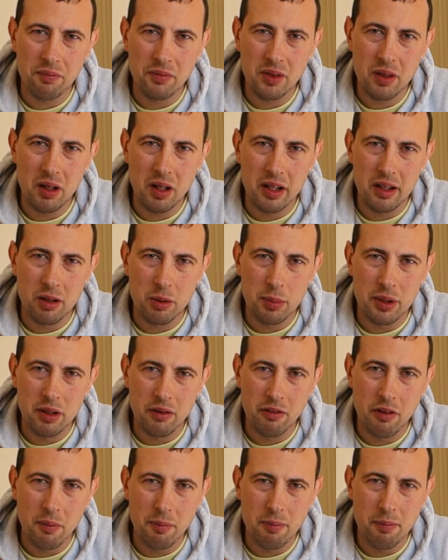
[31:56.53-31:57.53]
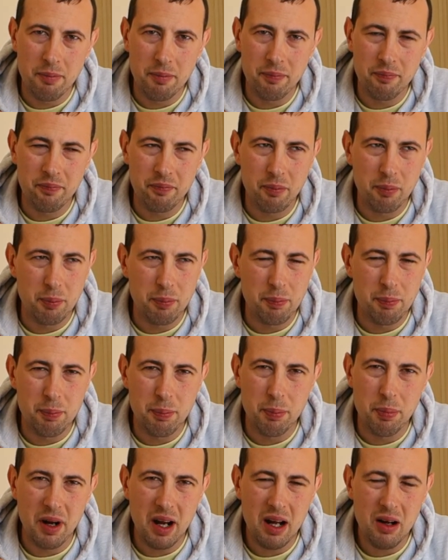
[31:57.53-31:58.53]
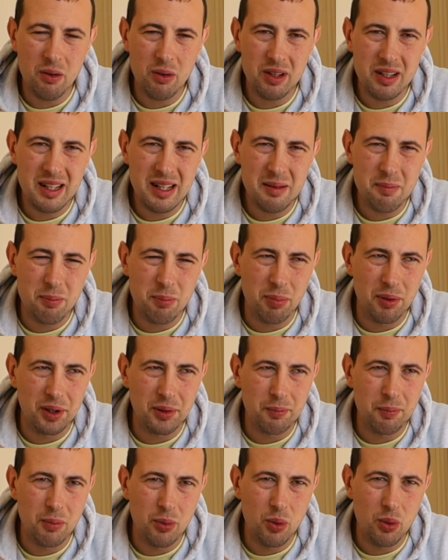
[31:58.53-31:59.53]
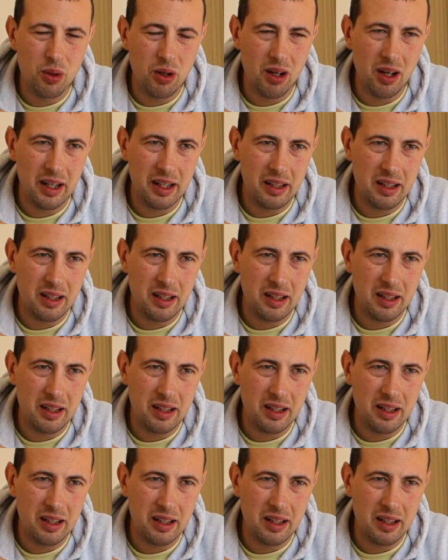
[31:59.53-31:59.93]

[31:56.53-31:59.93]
a little bit of a brownie, but more like